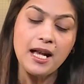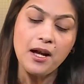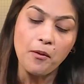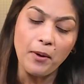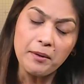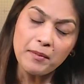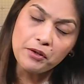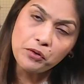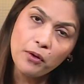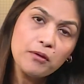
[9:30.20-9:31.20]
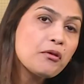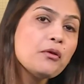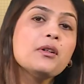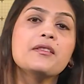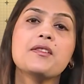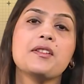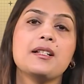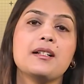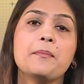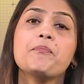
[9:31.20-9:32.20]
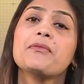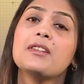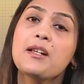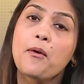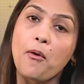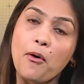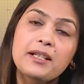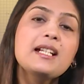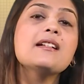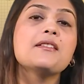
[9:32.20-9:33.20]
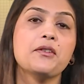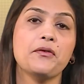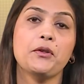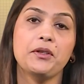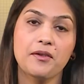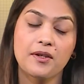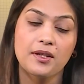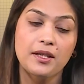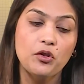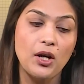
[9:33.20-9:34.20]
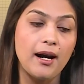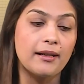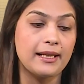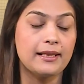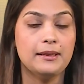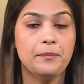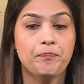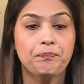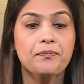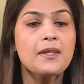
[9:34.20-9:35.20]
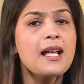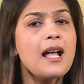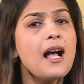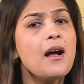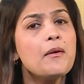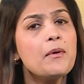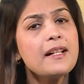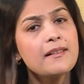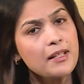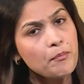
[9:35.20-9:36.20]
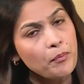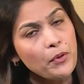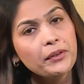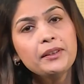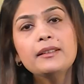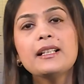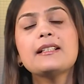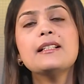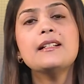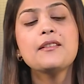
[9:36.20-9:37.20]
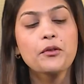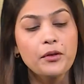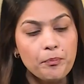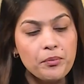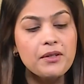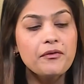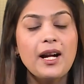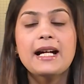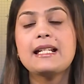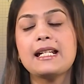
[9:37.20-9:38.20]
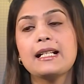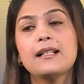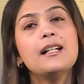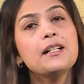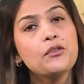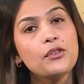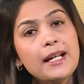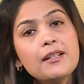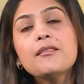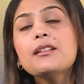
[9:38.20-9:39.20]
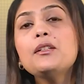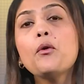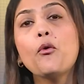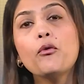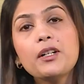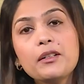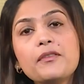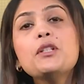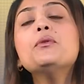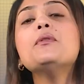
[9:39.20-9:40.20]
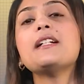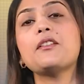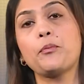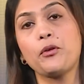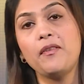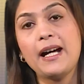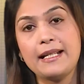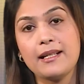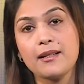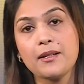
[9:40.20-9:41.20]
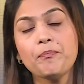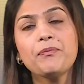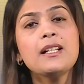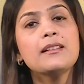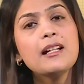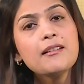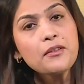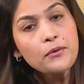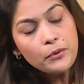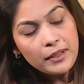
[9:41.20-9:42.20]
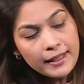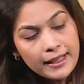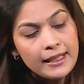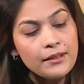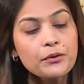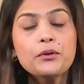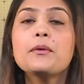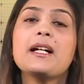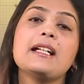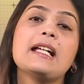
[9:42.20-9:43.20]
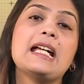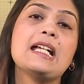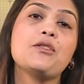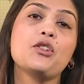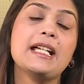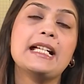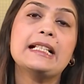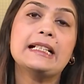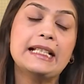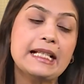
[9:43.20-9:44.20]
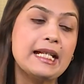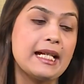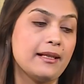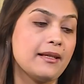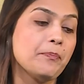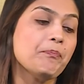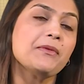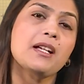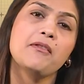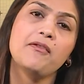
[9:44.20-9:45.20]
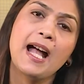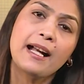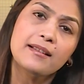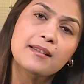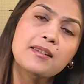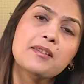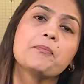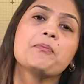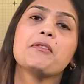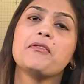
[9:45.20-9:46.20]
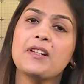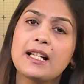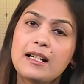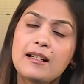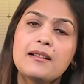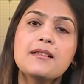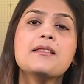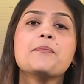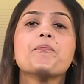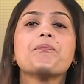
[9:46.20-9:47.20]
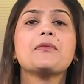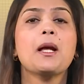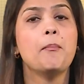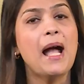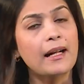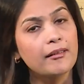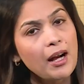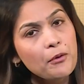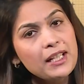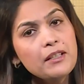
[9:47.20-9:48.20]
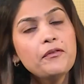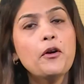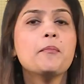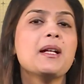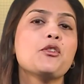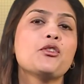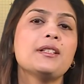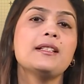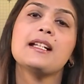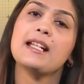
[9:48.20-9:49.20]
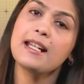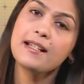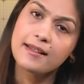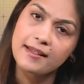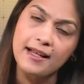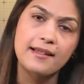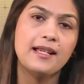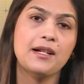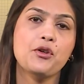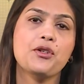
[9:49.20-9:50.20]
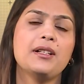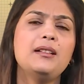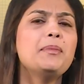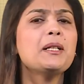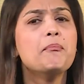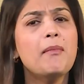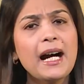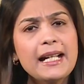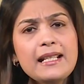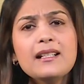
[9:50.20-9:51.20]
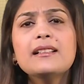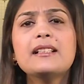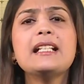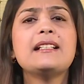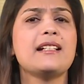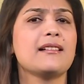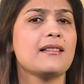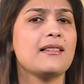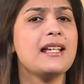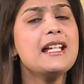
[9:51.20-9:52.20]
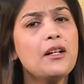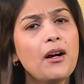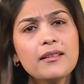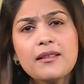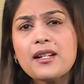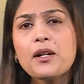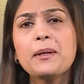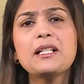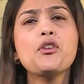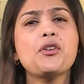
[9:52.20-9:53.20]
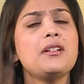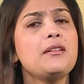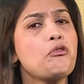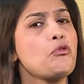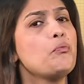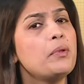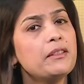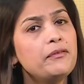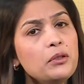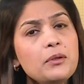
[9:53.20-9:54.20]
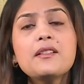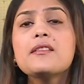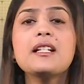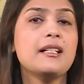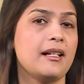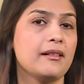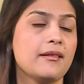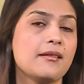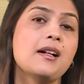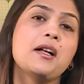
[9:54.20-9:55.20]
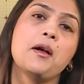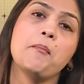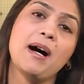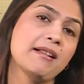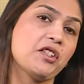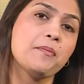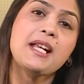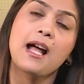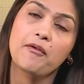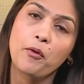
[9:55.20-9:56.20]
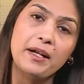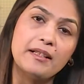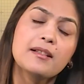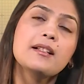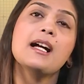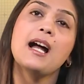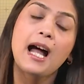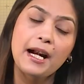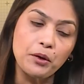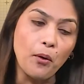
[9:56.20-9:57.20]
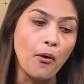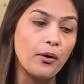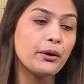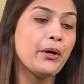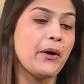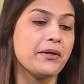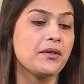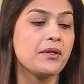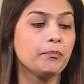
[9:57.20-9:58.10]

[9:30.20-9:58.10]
One must also consider the audience for the research article. It's important that in descriptive writing, a general overview is provided. There is no need to engage in details. Facts, figures, background information is essential, but minor details, inconsequential, superfluous details must be avoided at all cost.